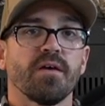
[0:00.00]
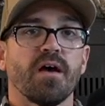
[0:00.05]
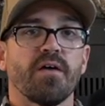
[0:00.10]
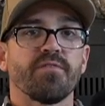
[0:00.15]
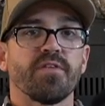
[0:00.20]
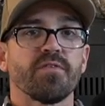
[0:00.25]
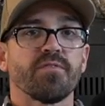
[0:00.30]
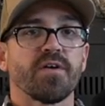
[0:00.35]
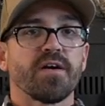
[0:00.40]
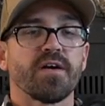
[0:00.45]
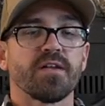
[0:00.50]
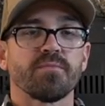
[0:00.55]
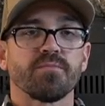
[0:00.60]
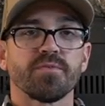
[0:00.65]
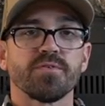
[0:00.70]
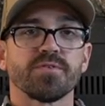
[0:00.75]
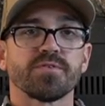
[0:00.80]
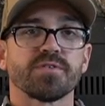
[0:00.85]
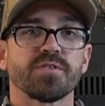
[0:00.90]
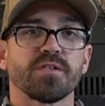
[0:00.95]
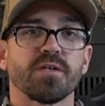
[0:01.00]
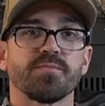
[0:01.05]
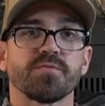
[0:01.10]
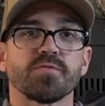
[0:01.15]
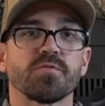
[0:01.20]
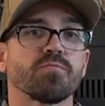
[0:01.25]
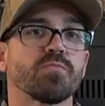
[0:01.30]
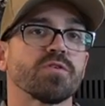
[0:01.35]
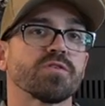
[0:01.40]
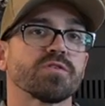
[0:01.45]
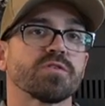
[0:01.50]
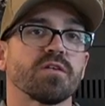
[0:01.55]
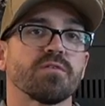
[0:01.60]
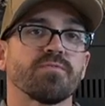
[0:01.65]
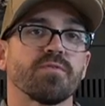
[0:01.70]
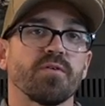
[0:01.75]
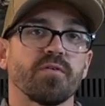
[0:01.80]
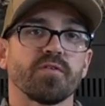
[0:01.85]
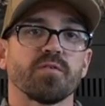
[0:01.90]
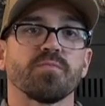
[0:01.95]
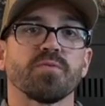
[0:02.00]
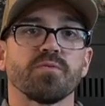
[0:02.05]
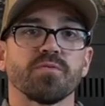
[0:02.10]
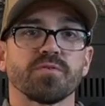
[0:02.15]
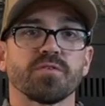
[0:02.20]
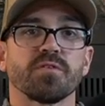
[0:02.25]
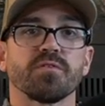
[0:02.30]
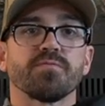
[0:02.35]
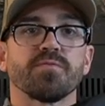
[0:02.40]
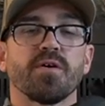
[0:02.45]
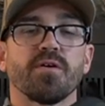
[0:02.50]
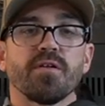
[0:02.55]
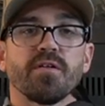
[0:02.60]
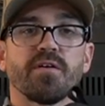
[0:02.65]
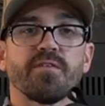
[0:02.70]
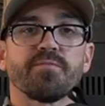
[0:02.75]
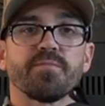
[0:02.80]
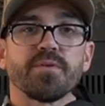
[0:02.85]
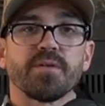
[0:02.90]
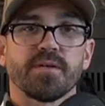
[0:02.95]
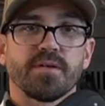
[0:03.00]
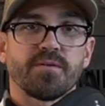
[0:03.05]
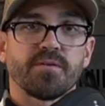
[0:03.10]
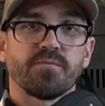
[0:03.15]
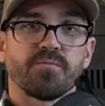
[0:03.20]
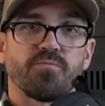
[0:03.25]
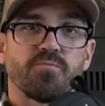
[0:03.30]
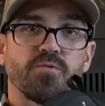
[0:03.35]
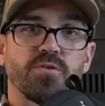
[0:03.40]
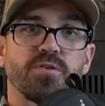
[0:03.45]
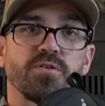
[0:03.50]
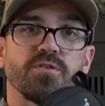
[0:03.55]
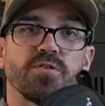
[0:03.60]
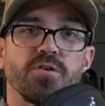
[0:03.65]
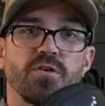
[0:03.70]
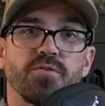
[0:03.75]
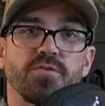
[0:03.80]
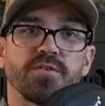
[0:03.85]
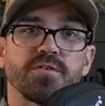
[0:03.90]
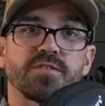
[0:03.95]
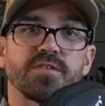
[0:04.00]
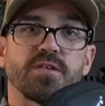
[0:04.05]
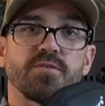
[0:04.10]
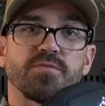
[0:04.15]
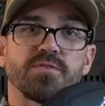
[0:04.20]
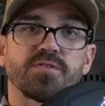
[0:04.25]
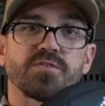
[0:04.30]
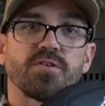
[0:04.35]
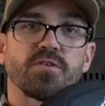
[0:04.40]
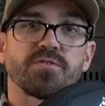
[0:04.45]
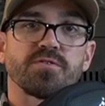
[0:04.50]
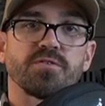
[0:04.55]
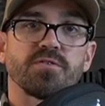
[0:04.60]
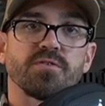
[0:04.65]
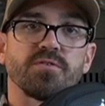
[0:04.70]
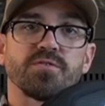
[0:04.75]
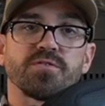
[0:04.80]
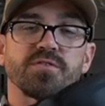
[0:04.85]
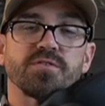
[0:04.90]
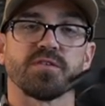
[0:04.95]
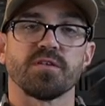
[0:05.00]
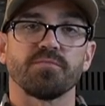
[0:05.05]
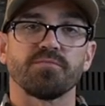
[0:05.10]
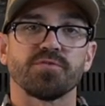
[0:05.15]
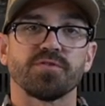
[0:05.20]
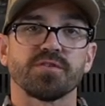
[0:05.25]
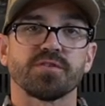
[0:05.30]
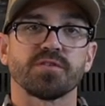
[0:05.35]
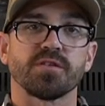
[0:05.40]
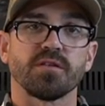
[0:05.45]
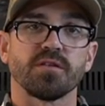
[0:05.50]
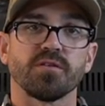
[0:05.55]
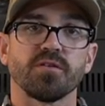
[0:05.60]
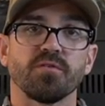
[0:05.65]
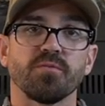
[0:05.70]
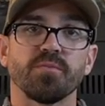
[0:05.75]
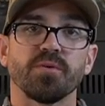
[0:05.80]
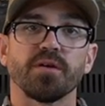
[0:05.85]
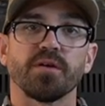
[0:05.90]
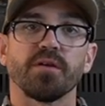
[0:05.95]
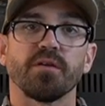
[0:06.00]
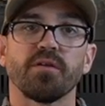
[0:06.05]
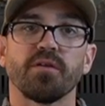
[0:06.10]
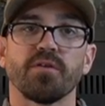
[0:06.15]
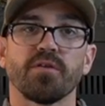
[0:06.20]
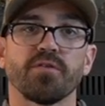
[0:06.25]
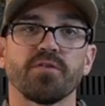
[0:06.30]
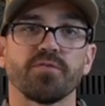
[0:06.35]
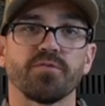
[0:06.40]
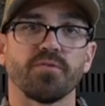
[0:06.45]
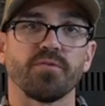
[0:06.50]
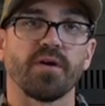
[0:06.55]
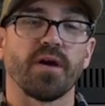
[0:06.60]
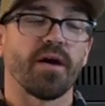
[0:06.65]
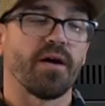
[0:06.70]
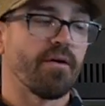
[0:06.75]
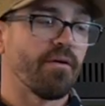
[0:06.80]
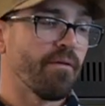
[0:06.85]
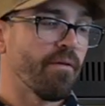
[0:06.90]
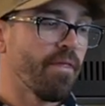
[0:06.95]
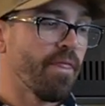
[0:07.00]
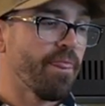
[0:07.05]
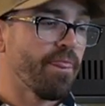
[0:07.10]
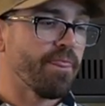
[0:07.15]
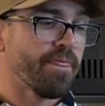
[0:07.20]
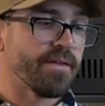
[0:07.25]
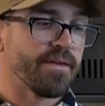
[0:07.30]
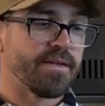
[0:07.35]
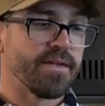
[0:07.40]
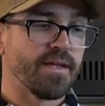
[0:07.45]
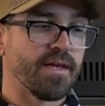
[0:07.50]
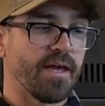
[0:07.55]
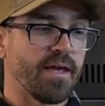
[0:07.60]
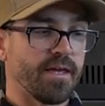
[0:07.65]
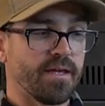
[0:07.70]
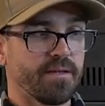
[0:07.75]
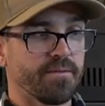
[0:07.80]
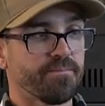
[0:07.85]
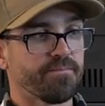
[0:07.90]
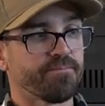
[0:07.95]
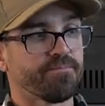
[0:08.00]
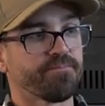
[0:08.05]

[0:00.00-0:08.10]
I've never had them loosen up so much that I felt like the boot was going to fall off, but I would notice they would start to loosen up just a little bit throughout the day.